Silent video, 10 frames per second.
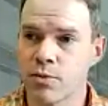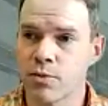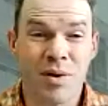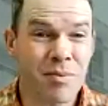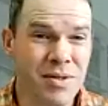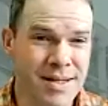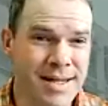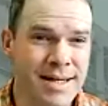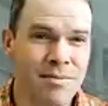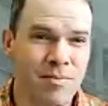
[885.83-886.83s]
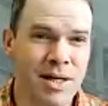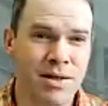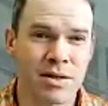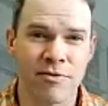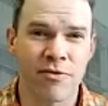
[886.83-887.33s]
when people did
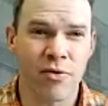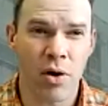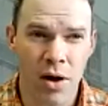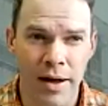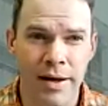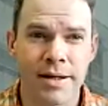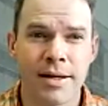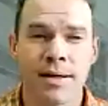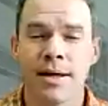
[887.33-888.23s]
admit to fraud,